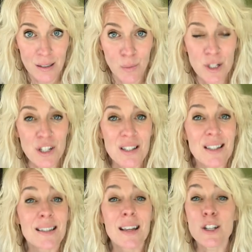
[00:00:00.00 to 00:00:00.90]
which is
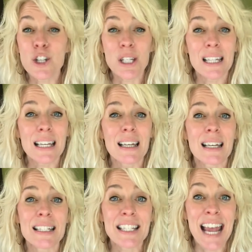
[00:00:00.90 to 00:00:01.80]
essentially a
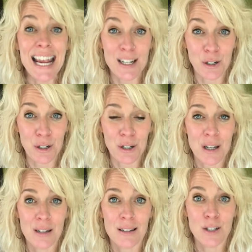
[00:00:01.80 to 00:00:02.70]
container
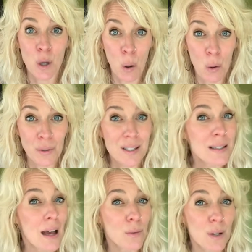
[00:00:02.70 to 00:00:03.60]
to hold the
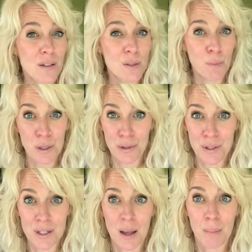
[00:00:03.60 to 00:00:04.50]
sound waves
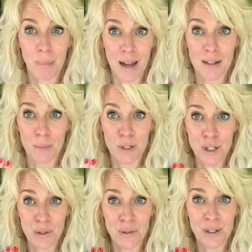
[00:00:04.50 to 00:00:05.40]
produced by number
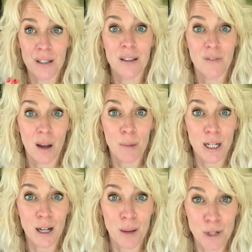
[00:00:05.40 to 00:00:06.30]
two, the
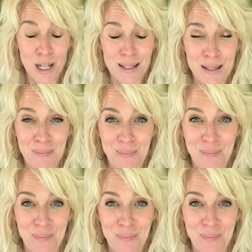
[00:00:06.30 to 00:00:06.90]
vibrating objects.